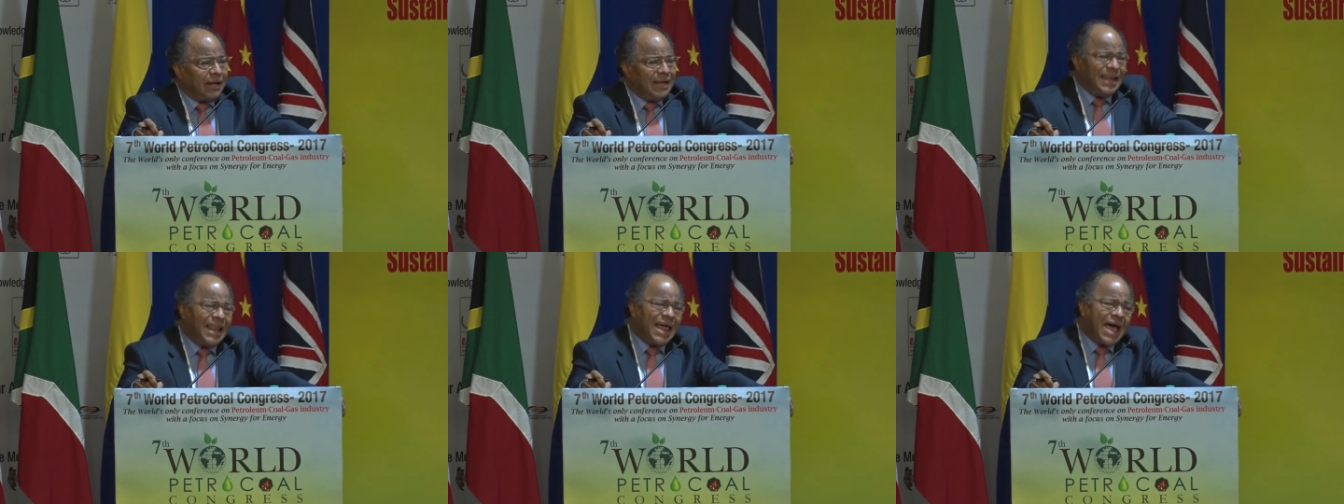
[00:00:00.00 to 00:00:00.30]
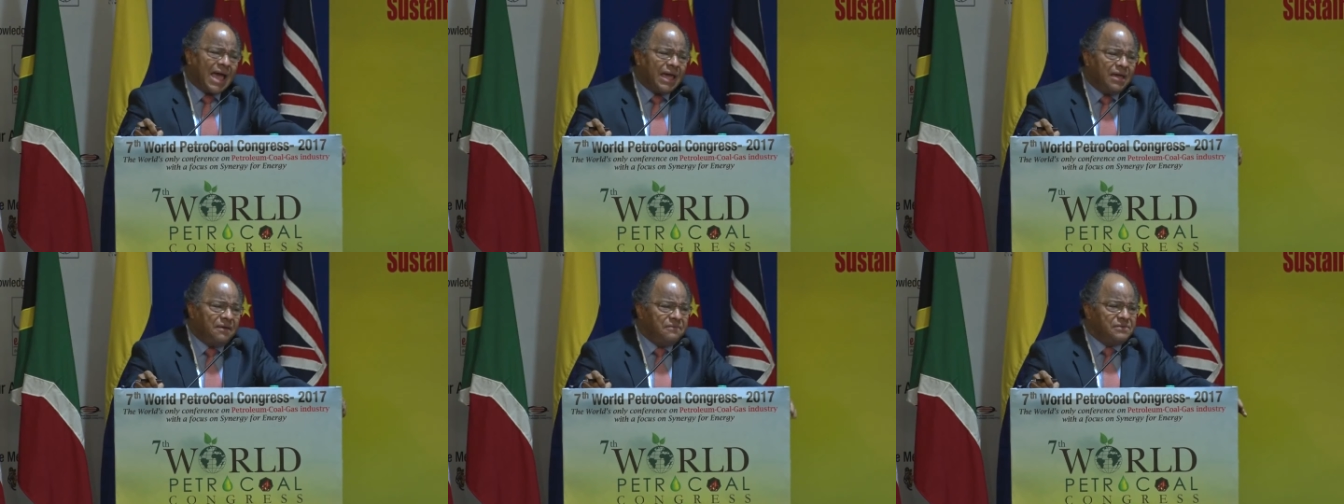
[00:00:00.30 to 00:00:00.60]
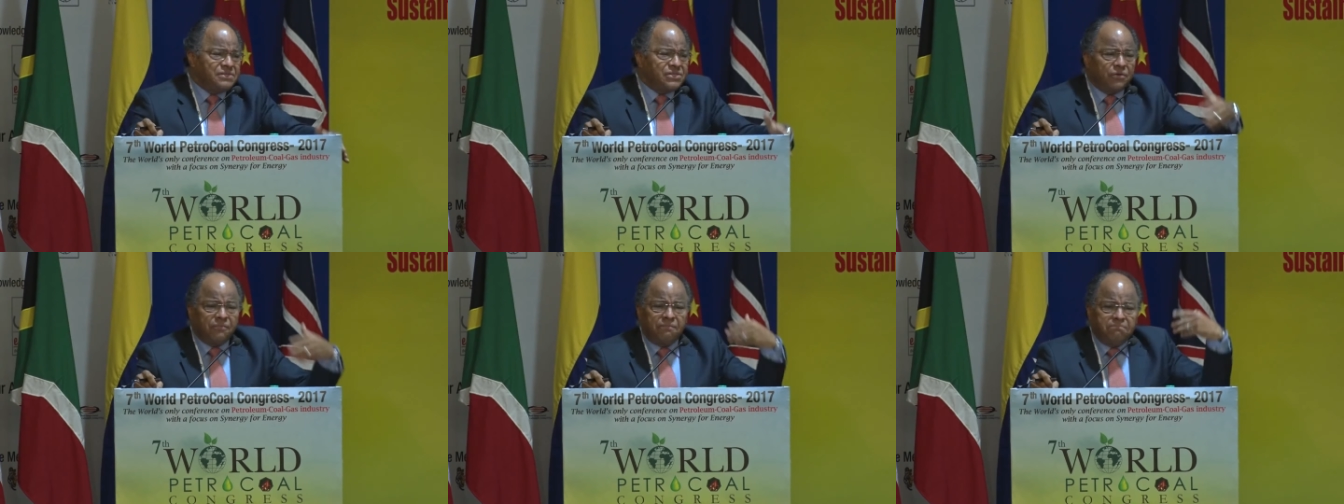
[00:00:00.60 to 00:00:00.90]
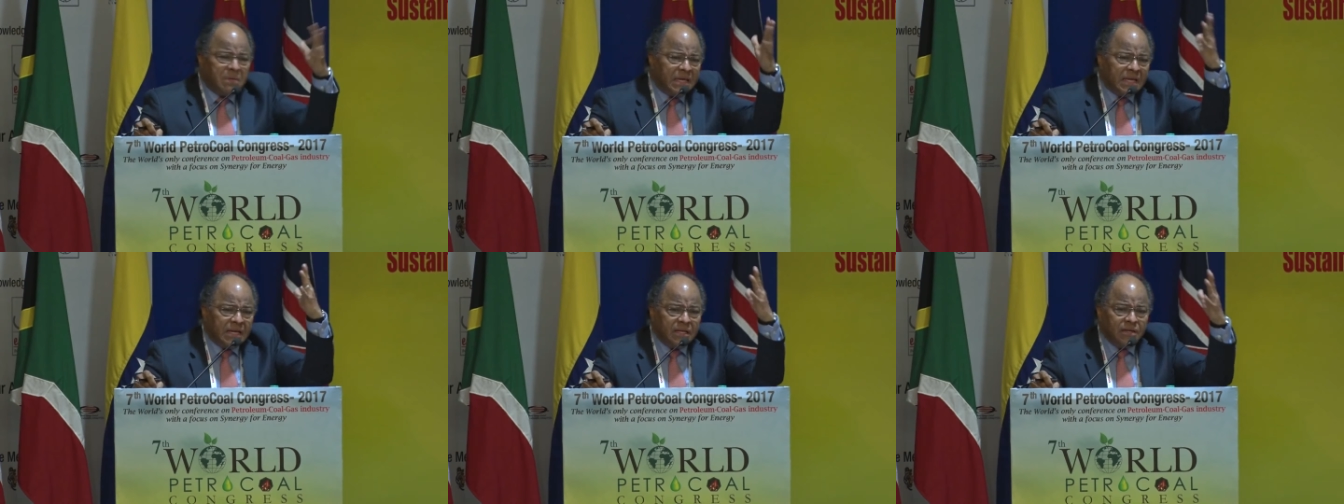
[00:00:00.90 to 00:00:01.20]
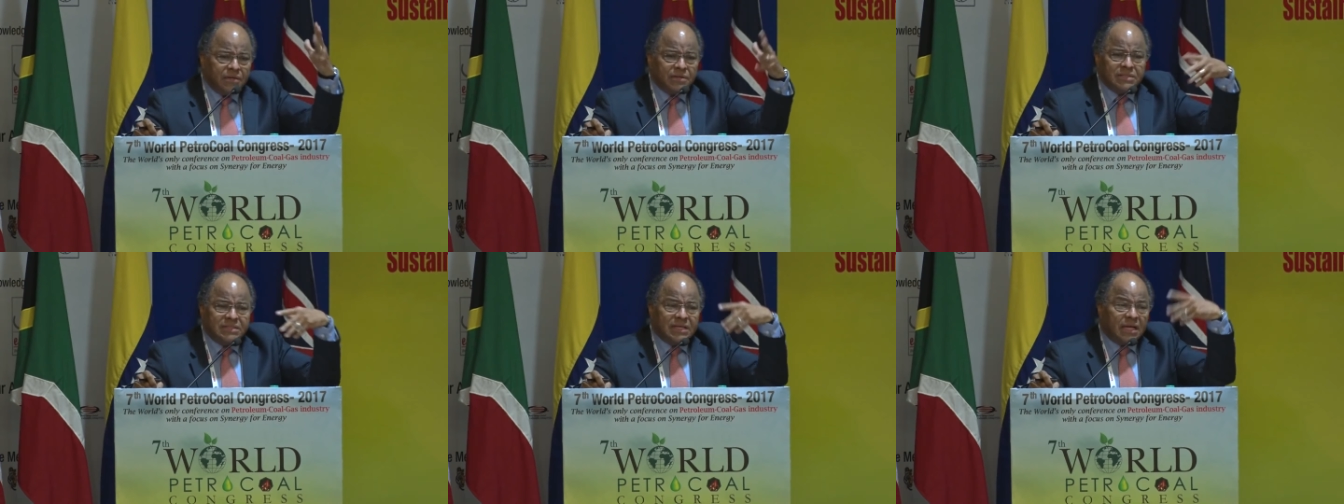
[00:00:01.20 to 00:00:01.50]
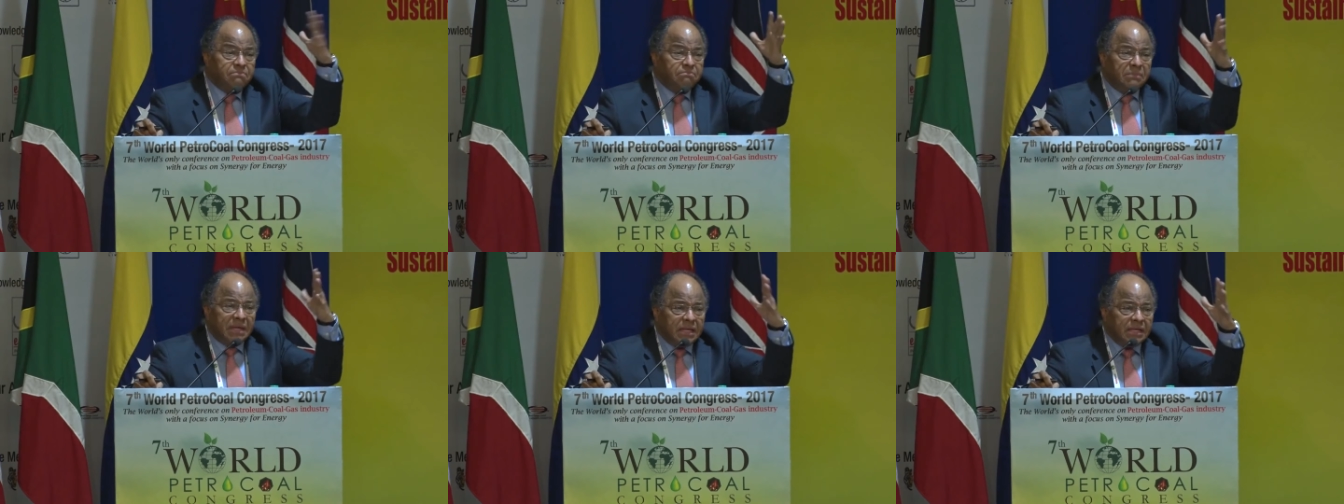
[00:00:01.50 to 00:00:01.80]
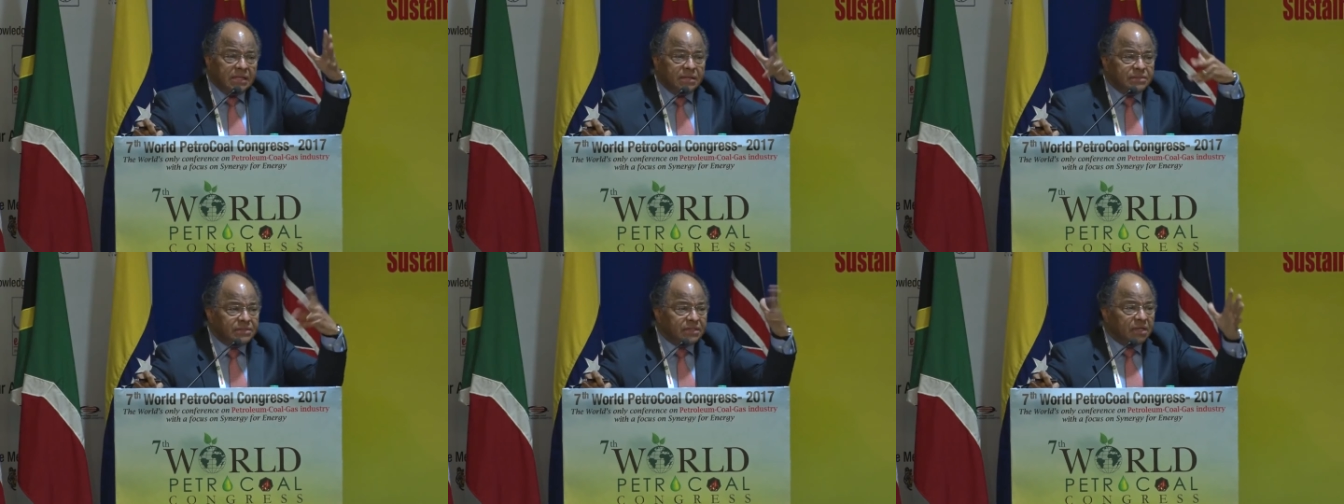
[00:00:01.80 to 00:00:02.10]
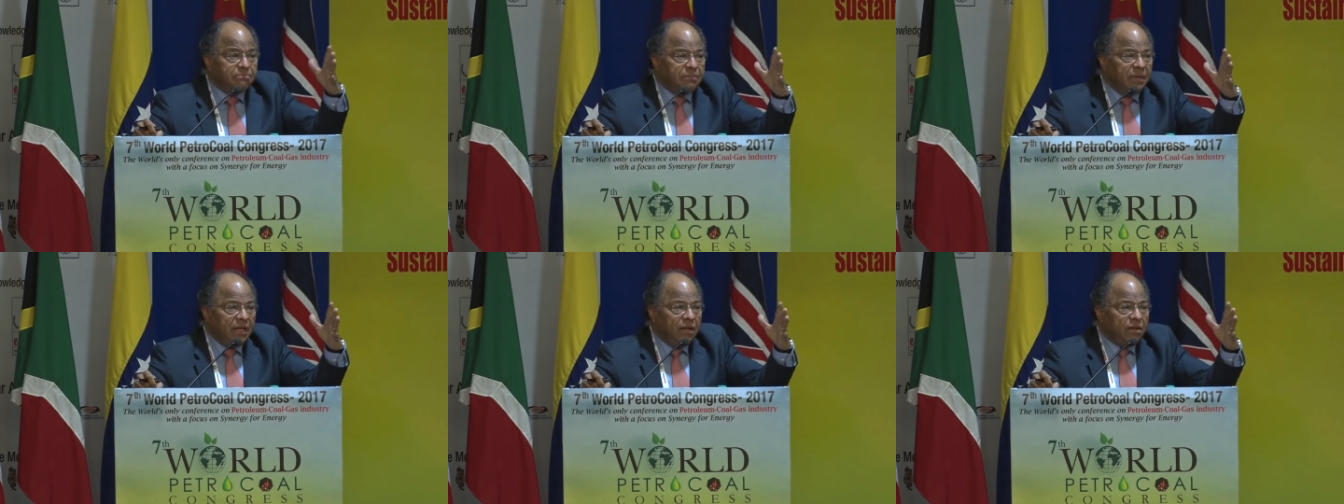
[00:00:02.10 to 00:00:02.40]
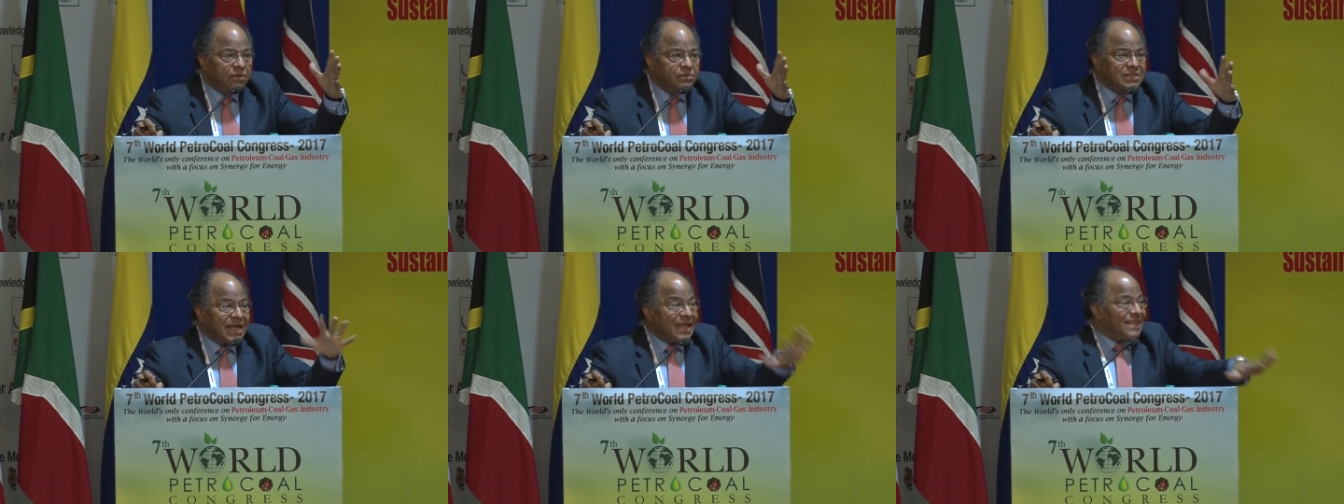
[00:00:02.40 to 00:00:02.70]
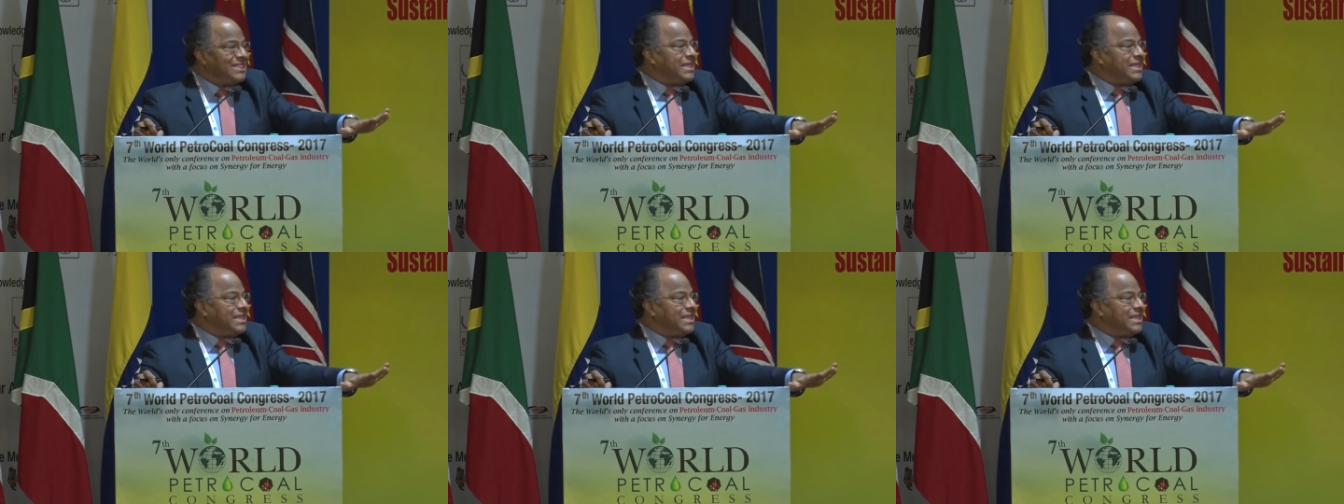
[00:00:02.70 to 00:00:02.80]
lives of millions and millions and millions,